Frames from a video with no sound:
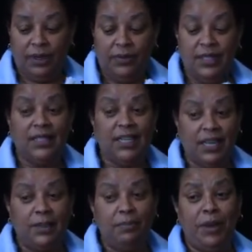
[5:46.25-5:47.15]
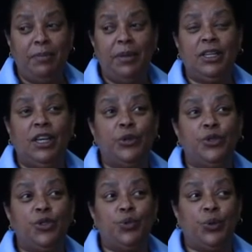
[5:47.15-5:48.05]
The second payment
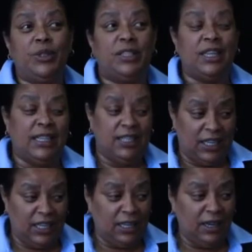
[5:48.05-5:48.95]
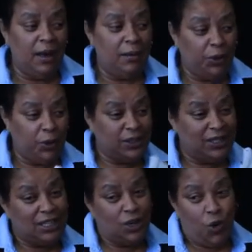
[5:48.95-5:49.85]
goes towards the attorney because
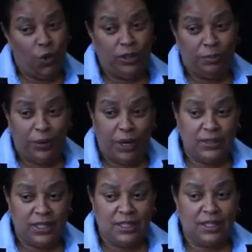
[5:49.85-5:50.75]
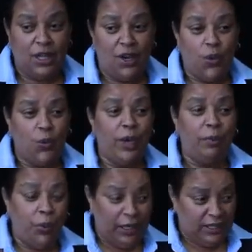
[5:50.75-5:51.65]
it's a court process. We
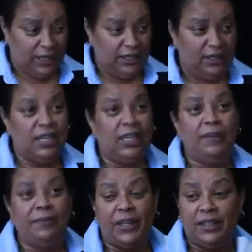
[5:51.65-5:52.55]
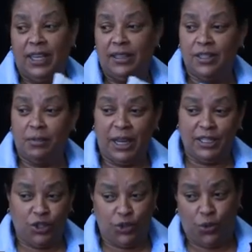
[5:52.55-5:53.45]
appoint an attorney that takes the
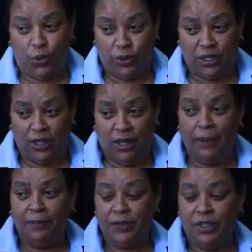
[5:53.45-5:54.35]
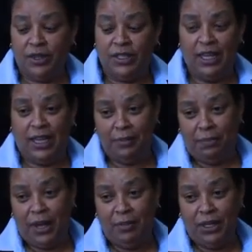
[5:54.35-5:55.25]
matter to court. So the second
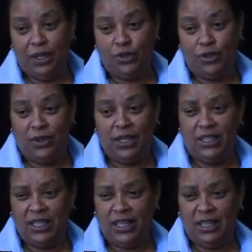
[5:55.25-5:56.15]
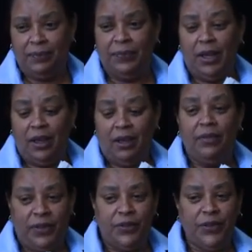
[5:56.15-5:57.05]
payment goes to the attorney.
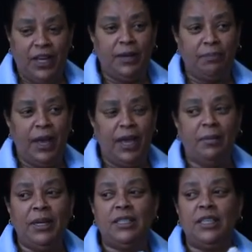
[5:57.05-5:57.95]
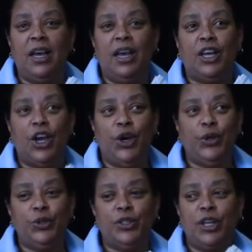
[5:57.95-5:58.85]
The third payment
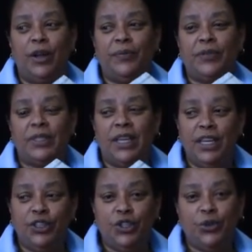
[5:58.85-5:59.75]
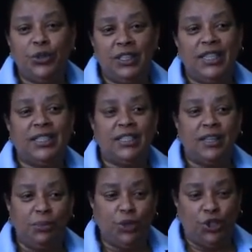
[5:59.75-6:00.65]
goes into
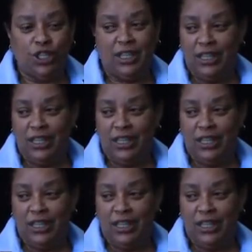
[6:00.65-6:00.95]
distribution.